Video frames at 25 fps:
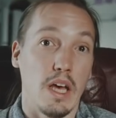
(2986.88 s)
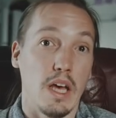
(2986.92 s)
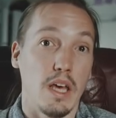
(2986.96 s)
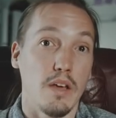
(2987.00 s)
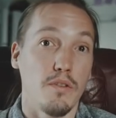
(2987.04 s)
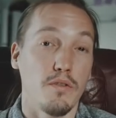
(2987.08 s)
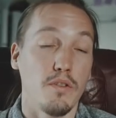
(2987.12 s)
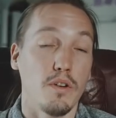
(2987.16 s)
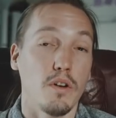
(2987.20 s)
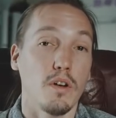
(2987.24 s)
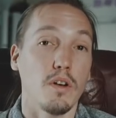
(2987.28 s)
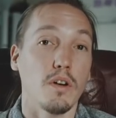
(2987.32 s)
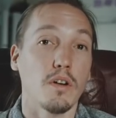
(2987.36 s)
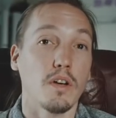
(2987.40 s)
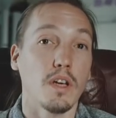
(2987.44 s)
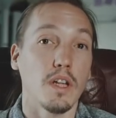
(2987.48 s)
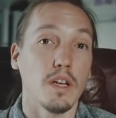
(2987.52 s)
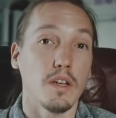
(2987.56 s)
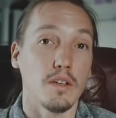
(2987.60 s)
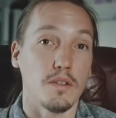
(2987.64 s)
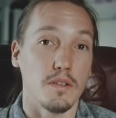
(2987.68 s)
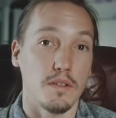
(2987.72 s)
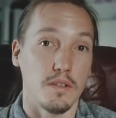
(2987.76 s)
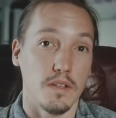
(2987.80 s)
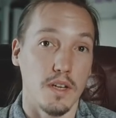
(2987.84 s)
If you look
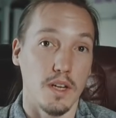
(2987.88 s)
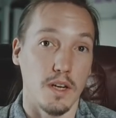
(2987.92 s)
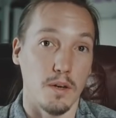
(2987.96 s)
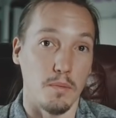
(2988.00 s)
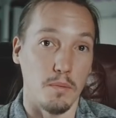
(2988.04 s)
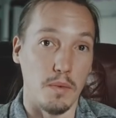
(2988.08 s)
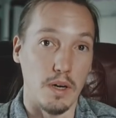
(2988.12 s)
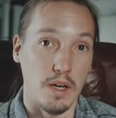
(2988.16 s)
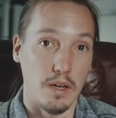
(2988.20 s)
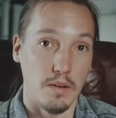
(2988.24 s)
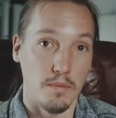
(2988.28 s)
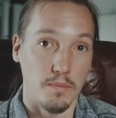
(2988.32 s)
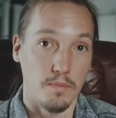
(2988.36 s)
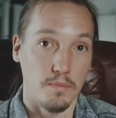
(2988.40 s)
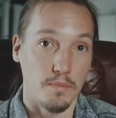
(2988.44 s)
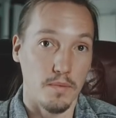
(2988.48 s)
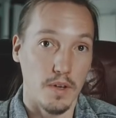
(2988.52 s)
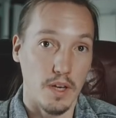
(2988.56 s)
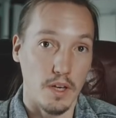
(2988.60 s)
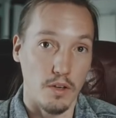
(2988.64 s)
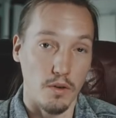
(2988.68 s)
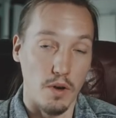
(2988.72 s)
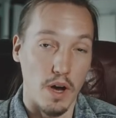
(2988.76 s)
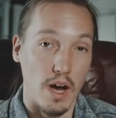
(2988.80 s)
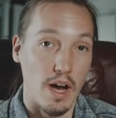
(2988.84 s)
in a cinema
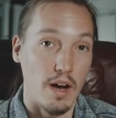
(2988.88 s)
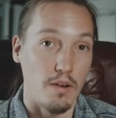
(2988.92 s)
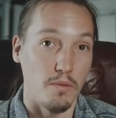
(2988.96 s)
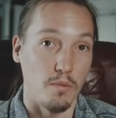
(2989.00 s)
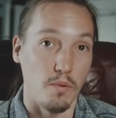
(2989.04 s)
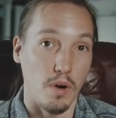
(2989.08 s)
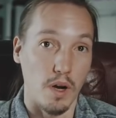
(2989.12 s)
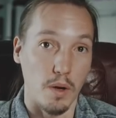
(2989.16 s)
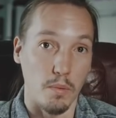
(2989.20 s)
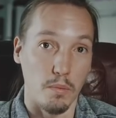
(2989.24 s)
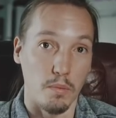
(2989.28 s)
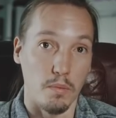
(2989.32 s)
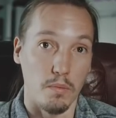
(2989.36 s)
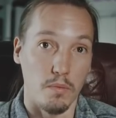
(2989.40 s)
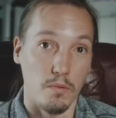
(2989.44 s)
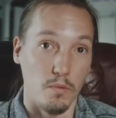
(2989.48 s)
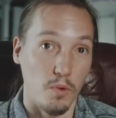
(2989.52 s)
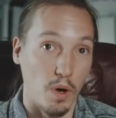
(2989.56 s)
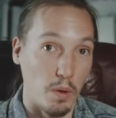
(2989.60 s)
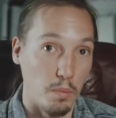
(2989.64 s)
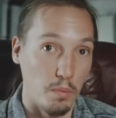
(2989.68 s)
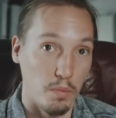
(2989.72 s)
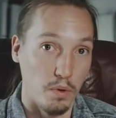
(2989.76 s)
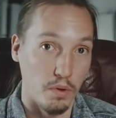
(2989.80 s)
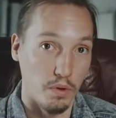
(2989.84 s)
and you have
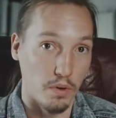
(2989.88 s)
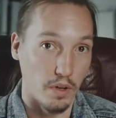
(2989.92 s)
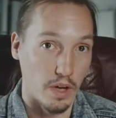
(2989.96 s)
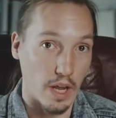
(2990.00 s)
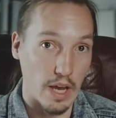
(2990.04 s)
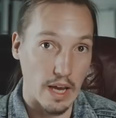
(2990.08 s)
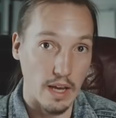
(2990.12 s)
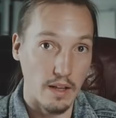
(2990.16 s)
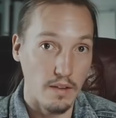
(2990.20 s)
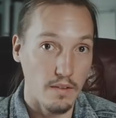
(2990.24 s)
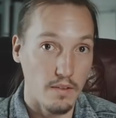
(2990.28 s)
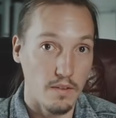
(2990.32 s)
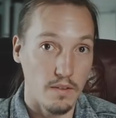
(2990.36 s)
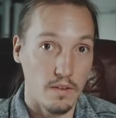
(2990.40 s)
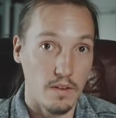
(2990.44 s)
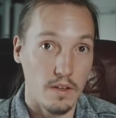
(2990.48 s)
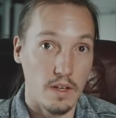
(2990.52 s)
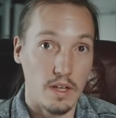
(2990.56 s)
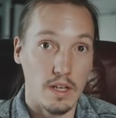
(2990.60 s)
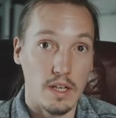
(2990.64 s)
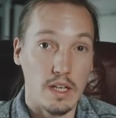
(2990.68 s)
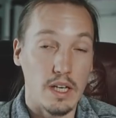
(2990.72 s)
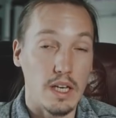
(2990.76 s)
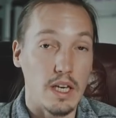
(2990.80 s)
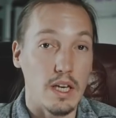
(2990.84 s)
1.8,
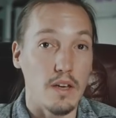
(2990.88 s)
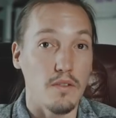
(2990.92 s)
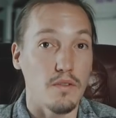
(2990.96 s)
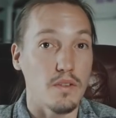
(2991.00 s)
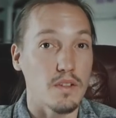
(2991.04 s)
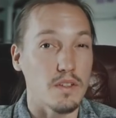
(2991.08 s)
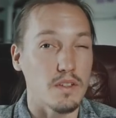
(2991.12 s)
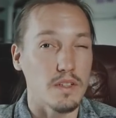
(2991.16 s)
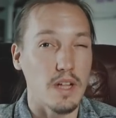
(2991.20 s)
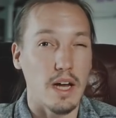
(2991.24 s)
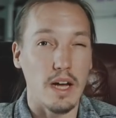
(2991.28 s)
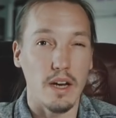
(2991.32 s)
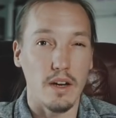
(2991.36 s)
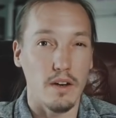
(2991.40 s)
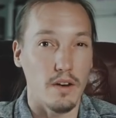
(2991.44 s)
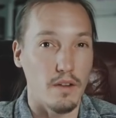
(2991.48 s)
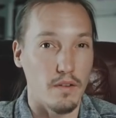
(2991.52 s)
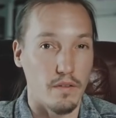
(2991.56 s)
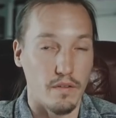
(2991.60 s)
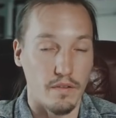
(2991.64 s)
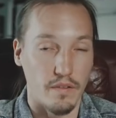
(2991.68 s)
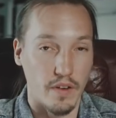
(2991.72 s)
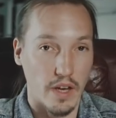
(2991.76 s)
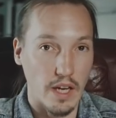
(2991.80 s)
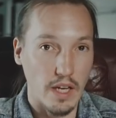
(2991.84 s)
if it's not an
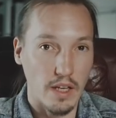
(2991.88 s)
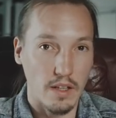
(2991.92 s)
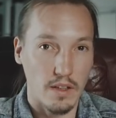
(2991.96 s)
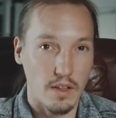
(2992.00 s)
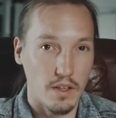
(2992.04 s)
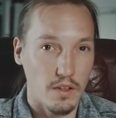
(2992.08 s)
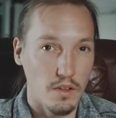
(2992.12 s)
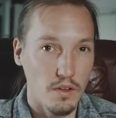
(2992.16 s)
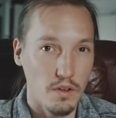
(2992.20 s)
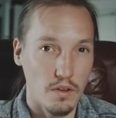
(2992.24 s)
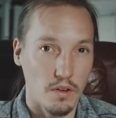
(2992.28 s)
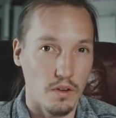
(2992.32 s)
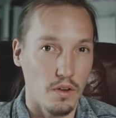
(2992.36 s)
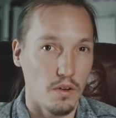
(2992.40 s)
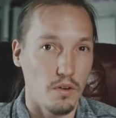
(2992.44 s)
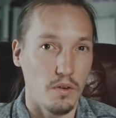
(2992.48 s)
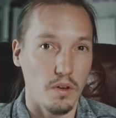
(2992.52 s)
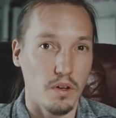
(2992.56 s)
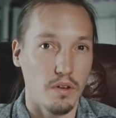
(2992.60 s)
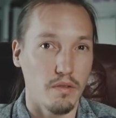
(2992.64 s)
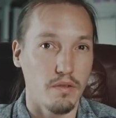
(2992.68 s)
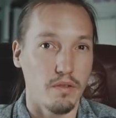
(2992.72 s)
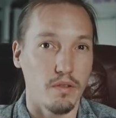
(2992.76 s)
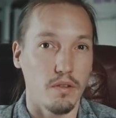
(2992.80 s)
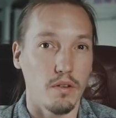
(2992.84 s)
effect that you're
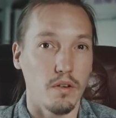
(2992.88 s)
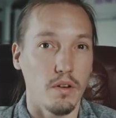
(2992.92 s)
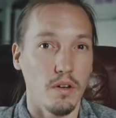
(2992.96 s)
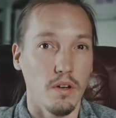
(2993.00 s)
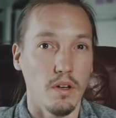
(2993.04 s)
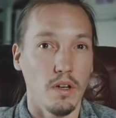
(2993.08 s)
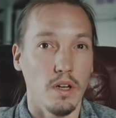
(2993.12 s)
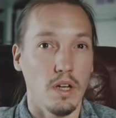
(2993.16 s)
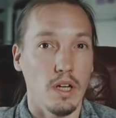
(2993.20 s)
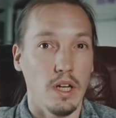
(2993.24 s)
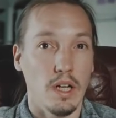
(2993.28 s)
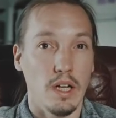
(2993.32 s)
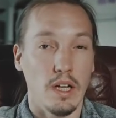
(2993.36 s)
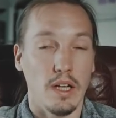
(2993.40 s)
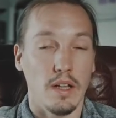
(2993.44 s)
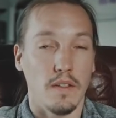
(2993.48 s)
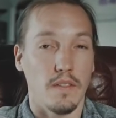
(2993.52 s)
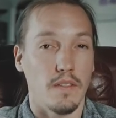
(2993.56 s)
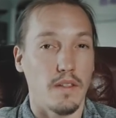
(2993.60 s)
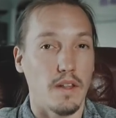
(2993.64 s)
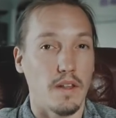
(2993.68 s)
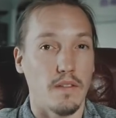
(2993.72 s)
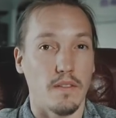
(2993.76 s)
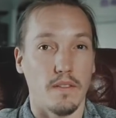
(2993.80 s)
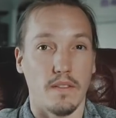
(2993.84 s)
going for,
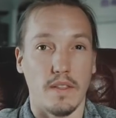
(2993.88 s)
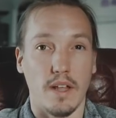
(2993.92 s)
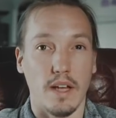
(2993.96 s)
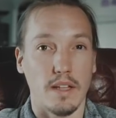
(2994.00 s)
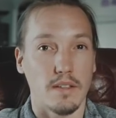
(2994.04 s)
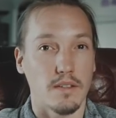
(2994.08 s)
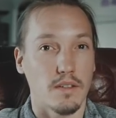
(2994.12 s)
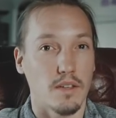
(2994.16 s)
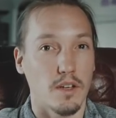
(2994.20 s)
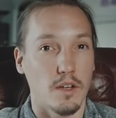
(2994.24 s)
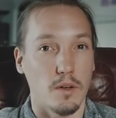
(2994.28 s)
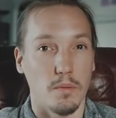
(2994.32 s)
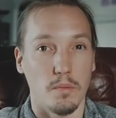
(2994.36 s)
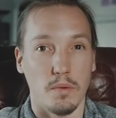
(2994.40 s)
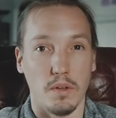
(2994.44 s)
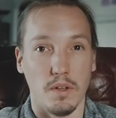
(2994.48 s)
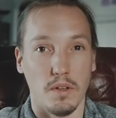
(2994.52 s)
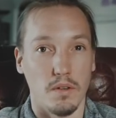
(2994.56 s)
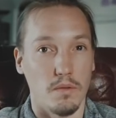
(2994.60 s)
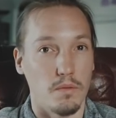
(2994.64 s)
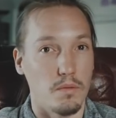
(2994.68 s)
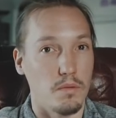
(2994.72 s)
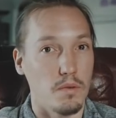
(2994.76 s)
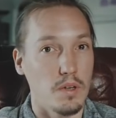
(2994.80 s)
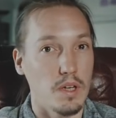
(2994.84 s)
then that's going to
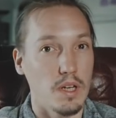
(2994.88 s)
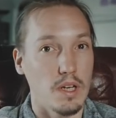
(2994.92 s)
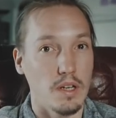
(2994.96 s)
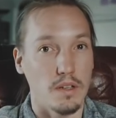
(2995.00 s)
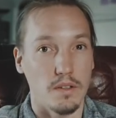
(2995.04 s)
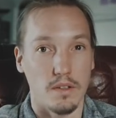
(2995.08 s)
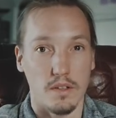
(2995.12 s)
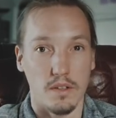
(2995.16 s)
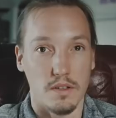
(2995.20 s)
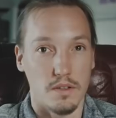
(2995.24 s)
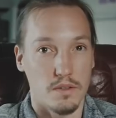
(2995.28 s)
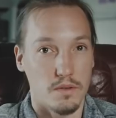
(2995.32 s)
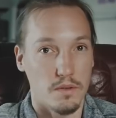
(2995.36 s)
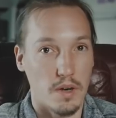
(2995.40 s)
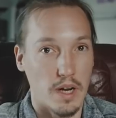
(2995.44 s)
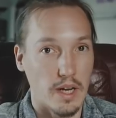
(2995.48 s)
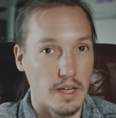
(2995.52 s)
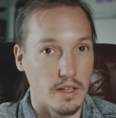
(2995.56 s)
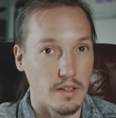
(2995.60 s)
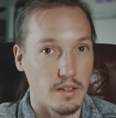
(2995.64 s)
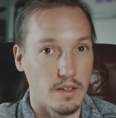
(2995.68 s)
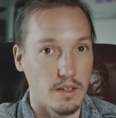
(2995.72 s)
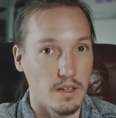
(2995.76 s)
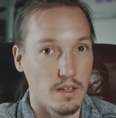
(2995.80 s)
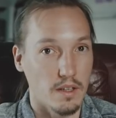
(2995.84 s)
be really
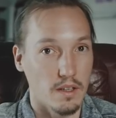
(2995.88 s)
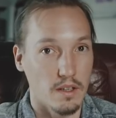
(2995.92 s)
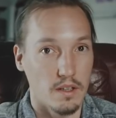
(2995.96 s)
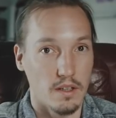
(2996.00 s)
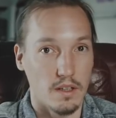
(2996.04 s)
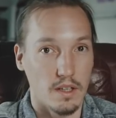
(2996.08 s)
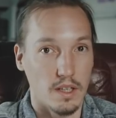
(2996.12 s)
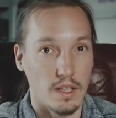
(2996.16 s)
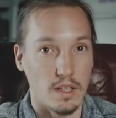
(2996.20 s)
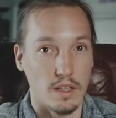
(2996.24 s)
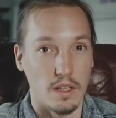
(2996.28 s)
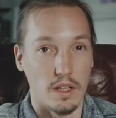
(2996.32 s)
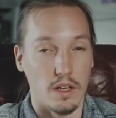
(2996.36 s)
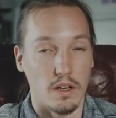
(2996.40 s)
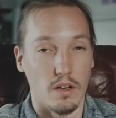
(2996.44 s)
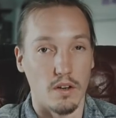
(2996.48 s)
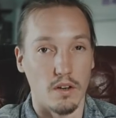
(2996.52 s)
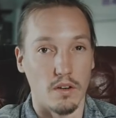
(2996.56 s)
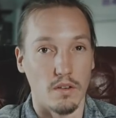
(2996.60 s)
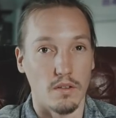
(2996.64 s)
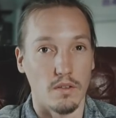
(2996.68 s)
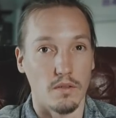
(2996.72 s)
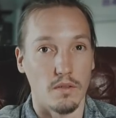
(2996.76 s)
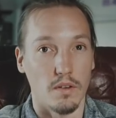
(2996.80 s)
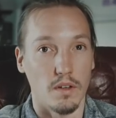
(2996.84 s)
distracting in the
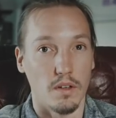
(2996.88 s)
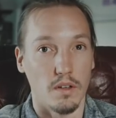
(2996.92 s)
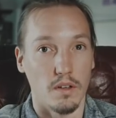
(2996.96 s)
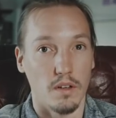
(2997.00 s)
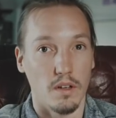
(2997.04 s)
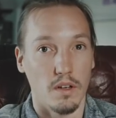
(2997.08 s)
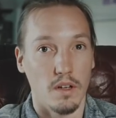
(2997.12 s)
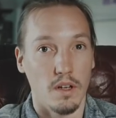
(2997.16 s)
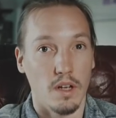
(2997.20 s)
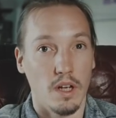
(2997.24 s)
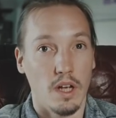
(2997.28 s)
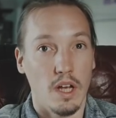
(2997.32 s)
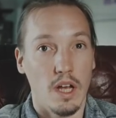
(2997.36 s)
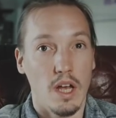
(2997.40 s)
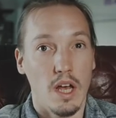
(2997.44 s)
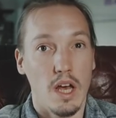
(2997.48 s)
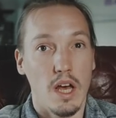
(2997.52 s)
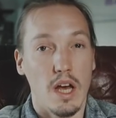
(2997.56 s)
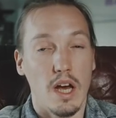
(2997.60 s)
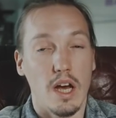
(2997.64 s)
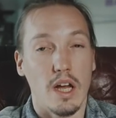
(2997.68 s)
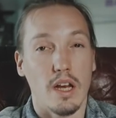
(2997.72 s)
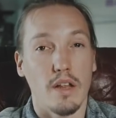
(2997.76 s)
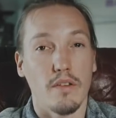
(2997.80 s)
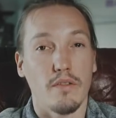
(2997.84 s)
long run.
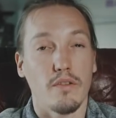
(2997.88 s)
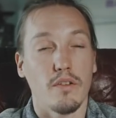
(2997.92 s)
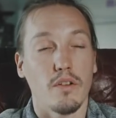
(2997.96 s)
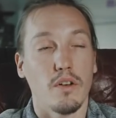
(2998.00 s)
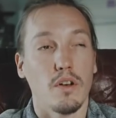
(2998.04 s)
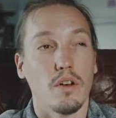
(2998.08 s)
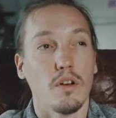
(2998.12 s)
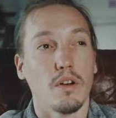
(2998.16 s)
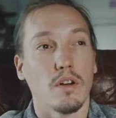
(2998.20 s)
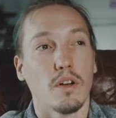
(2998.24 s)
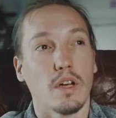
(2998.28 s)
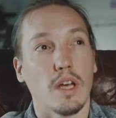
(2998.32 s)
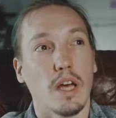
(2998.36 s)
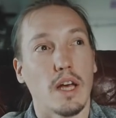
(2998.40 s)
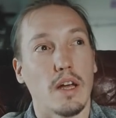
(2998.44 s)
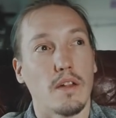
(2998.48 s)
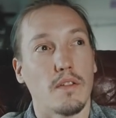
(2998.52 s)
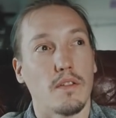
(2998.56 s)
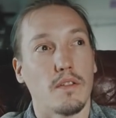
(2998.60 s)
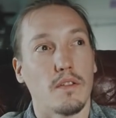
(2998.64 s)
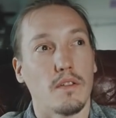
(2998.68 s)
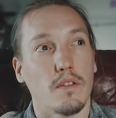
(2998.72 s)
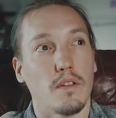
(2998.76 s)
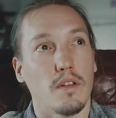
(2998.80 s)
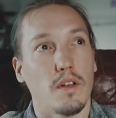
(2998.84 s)
And if you look
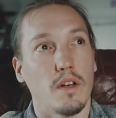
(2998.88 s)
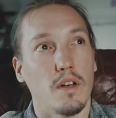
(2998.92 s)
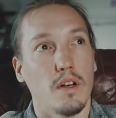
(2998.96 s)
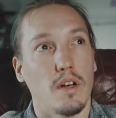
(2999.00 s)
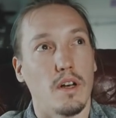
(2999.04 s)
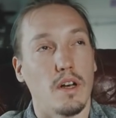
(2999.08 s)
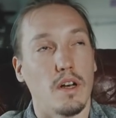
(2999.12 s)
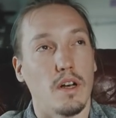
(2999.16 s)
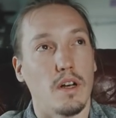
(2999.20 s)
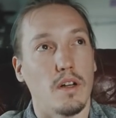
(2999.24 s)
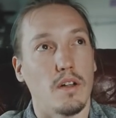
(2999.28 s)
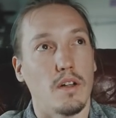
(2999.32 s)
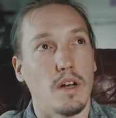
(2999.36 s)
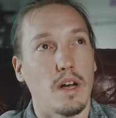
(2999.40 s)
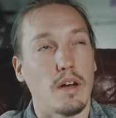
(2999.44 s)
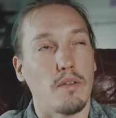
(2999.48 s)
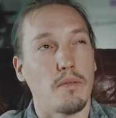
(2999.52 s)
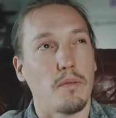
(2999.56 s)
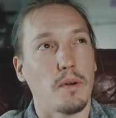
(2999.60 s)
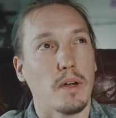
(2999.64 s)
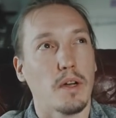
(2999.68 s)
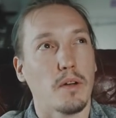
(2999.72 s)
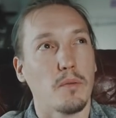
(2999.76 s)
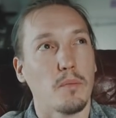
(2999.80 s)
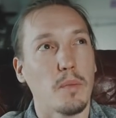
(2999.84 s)
at,
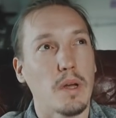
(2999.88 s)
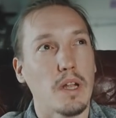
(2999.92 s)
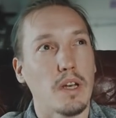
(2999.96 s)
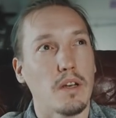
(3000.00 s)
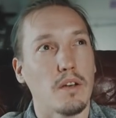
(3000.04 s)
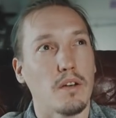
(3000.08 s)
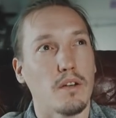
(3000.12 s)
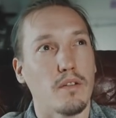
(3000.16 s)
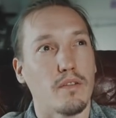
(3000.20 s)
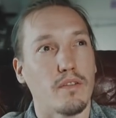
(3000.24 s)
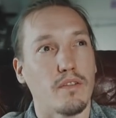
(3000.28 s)
I've recommended